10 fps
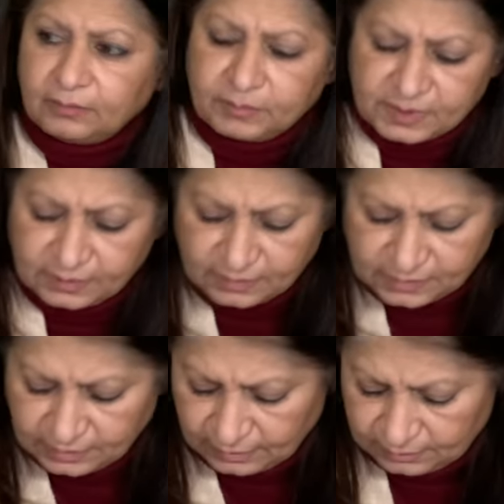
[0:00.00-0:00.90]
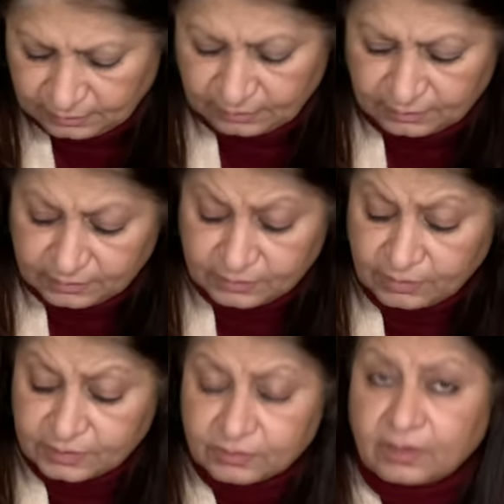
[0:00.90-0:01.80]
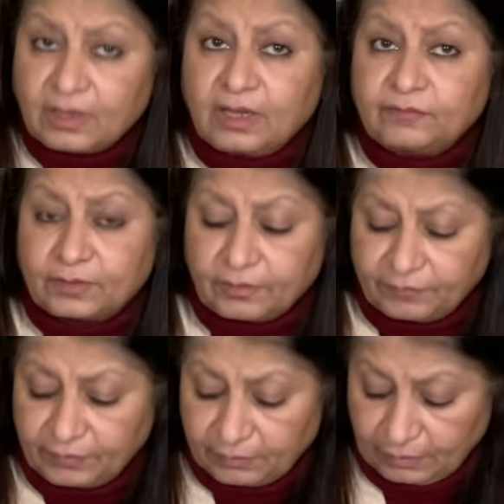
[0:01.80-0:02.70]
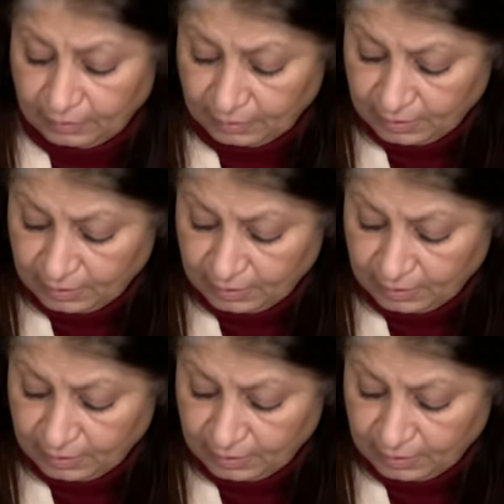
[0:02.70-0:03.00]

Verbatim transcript: Misunderstanding here. It's okay, I forgive you all.